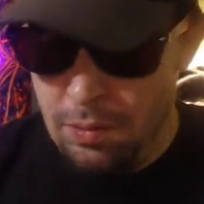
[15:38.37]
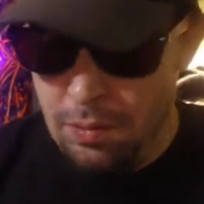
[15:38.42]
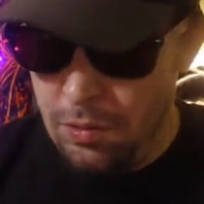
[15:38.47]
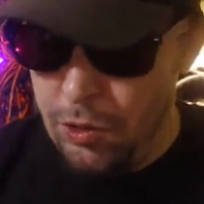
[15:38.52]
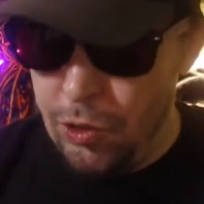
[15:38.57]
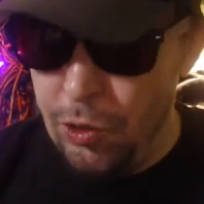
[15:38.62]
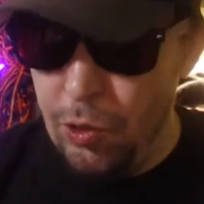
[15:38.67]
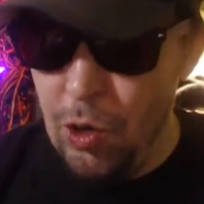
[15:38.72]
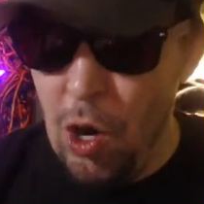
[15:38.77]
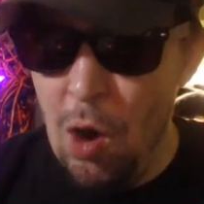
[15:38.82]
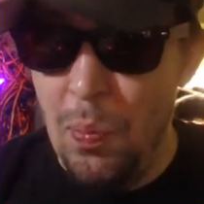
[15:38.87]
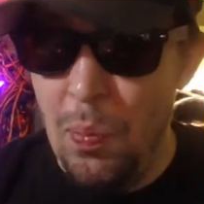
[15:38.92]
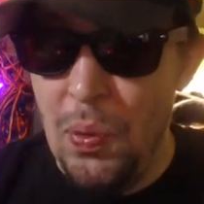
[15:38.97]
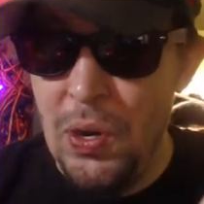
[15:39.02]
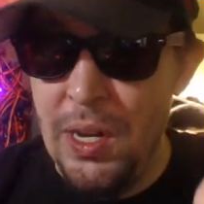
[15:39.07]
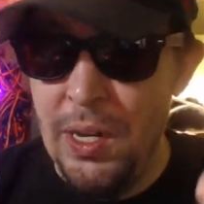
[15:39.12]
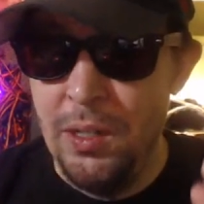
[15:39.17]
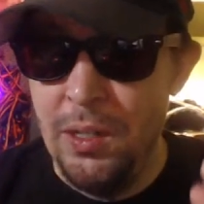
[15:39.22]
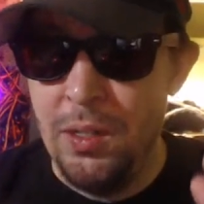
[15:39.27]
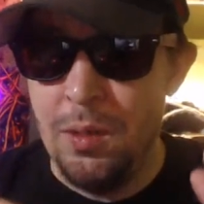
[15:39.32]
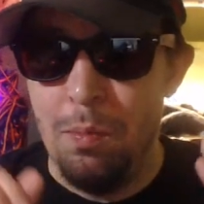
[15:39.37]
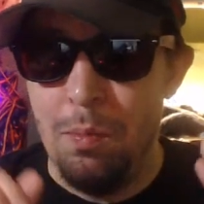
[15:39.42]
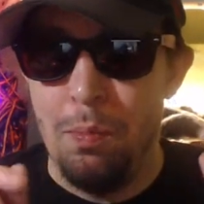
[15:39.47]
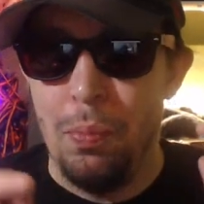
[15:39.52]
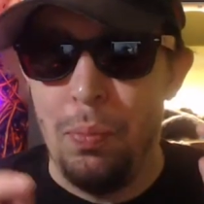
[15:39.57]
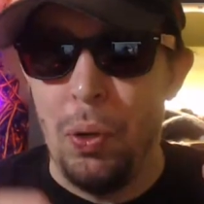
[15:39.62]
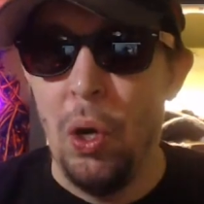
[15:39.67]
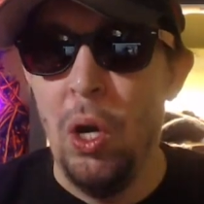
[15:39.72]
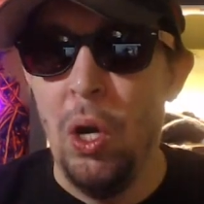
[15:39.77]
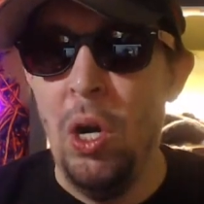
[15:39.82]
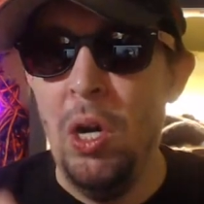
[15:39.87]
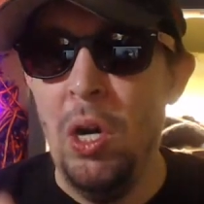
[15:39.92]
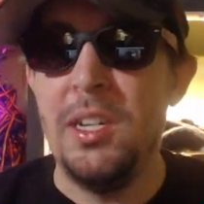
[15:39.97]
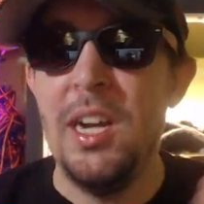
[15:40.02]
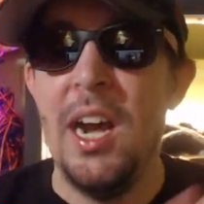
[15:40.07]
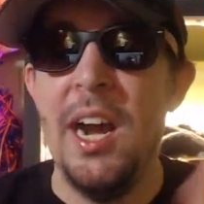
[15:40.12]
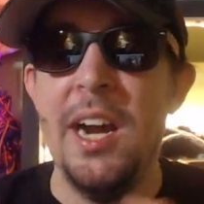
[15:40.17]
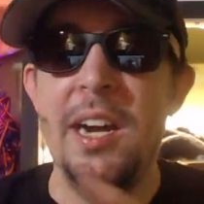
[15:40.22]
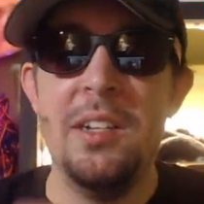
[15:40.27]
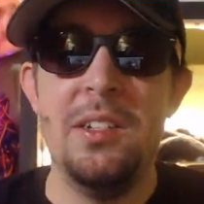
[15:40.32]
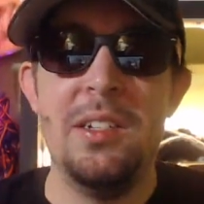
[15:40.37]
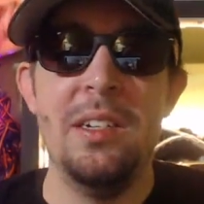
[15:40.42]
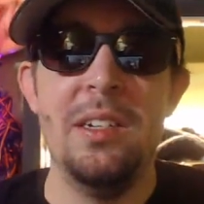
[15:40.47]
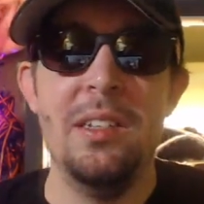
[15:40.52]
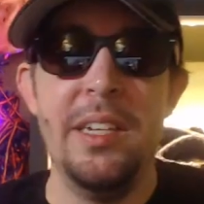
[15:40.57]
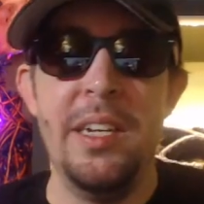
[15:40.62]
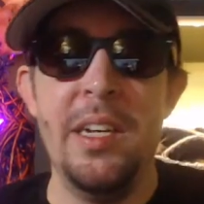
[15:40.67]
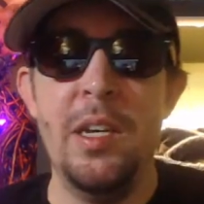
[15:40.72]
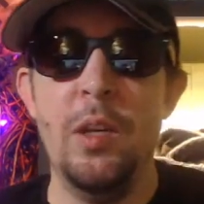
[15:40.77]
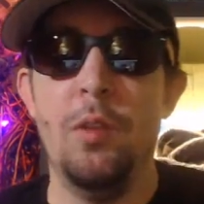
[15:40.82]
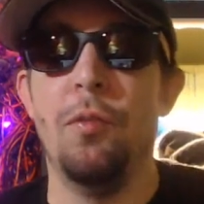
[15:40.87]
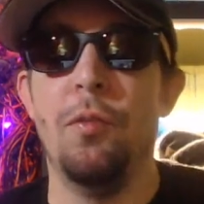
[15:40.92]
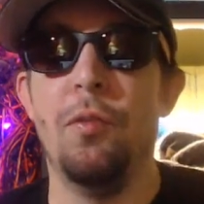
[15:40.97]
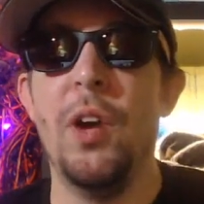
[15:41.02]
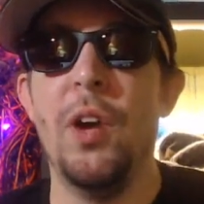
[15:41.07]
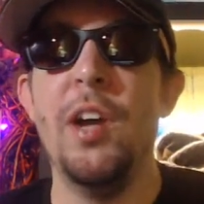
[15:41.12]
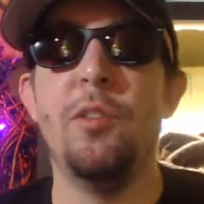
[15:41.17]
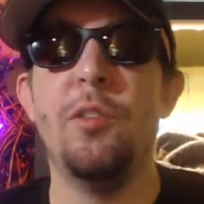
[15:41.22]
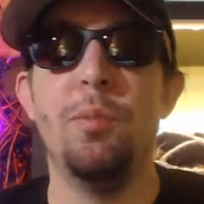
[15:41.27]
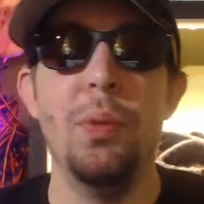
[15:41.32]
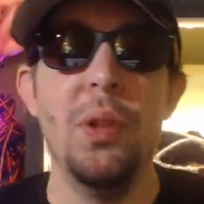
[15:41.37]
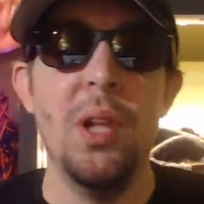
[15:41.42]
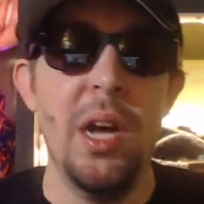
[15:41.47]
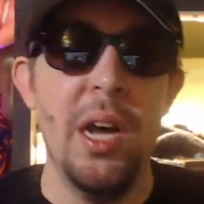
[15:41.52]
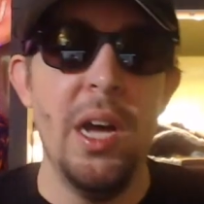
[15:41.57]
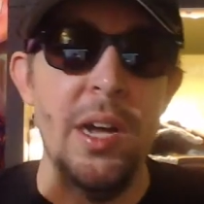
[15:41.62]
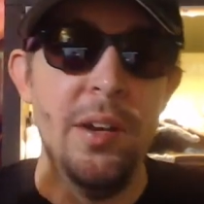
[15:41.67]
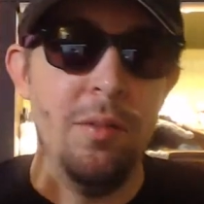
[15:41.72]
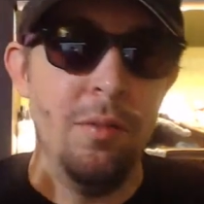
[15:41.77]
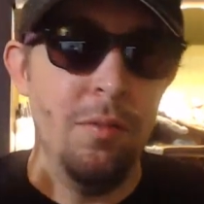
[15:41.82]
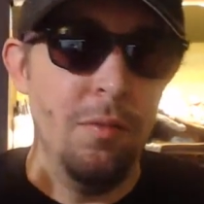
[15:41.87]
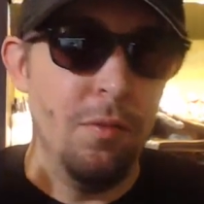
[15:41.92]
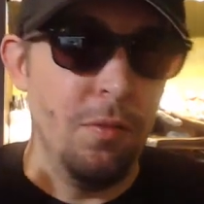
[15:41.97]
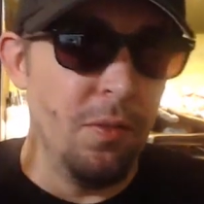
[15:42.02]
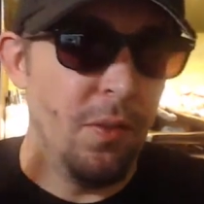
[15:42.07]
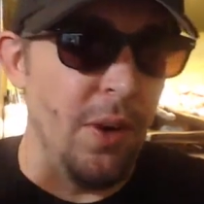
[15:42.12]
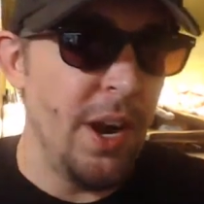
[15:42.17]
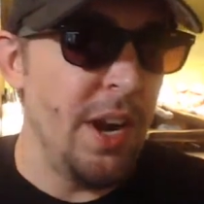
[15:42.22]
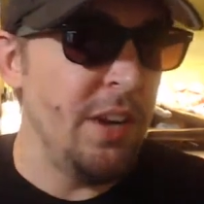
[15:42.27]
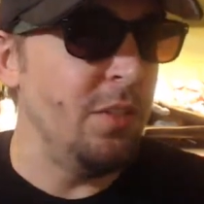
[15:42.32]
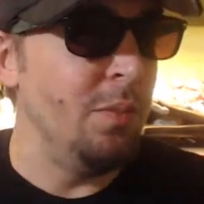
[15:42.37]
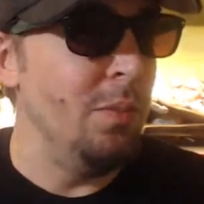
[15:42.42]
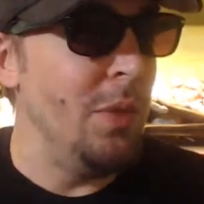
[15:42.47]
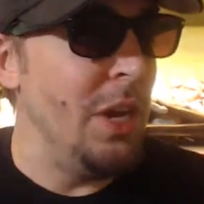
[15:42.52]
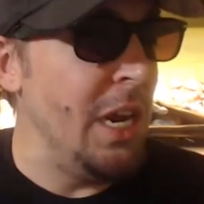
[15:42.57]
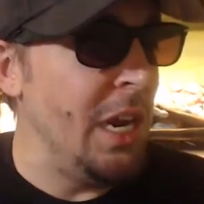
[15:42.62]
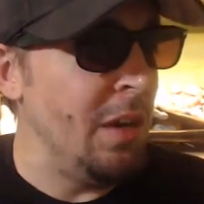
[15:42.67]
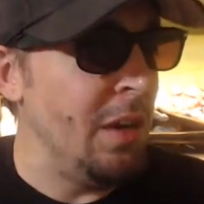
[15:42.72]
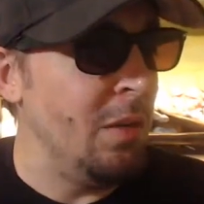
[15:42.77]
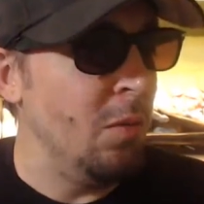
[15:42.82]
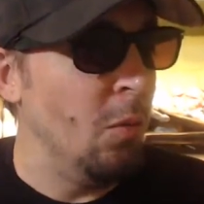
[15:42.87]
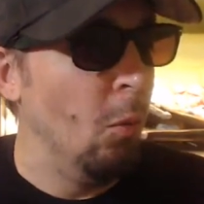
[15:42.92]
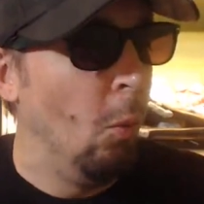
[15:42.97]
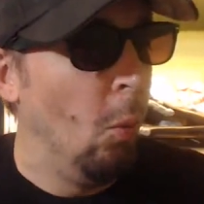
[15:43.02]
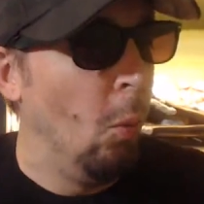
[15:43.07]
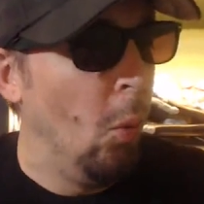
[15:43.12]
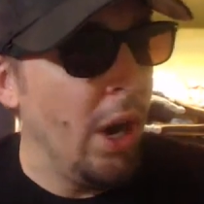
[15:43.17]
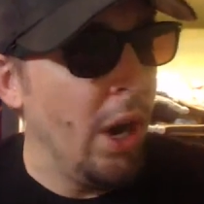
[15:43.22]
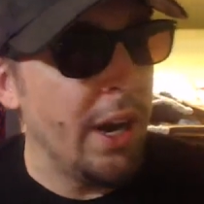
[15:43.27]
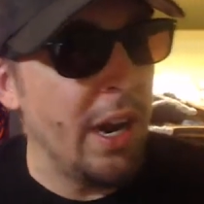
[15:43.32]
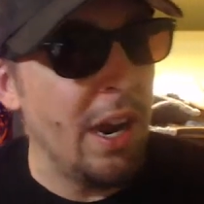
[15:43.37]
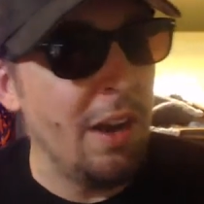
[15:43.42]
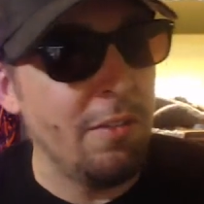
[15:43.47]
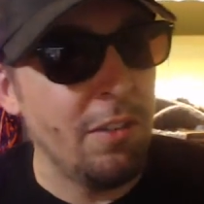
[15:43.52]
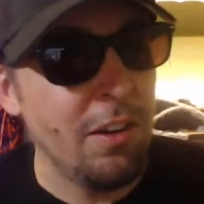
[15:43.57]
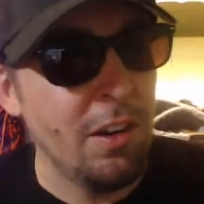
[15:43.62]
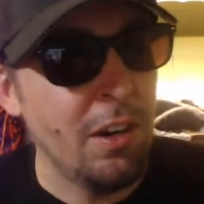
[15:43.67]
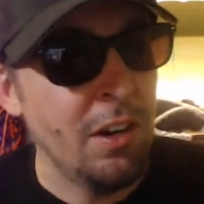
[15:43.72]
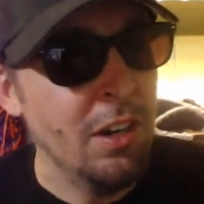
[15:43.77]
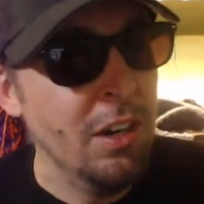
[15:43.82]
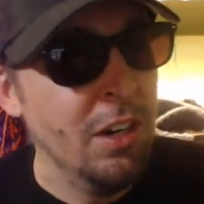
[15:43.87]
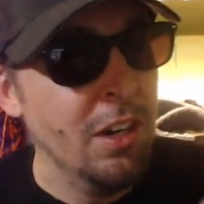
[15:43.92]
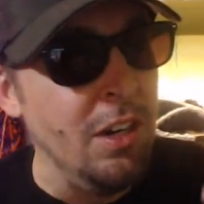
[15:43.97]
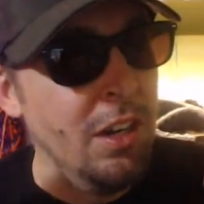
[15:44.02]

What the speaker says: 2 openings per Dynasty League, fresh blood, fresh meat, whatever.